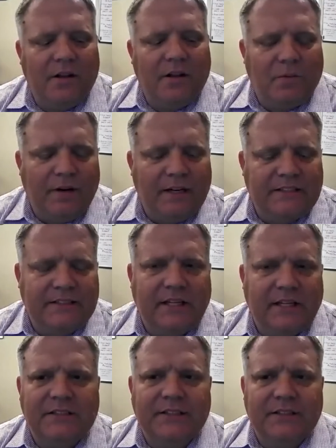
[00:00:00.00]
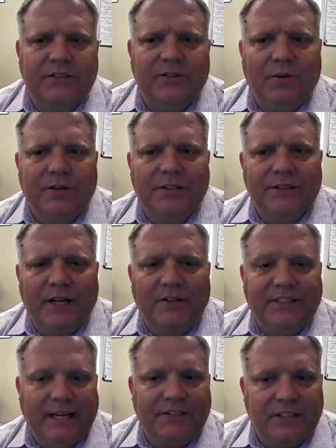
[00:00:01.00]
other one, it's in storage now.
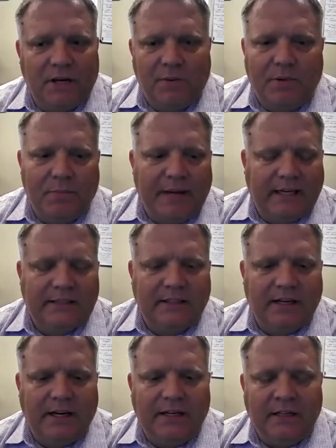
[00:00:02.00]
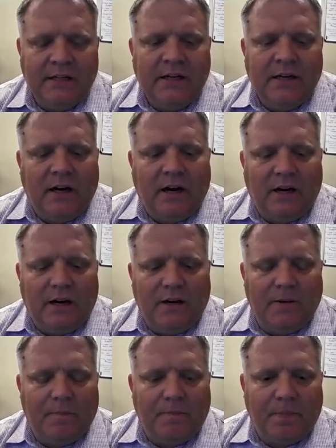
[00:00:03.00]
It's actually coming back today.
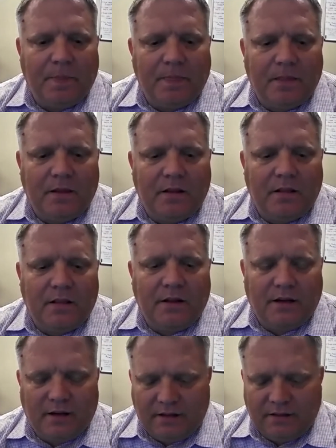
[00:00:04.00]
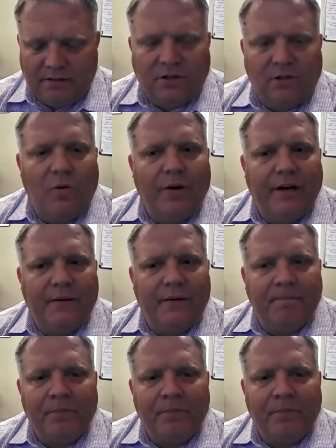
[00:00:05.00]
Um, the DeLorean.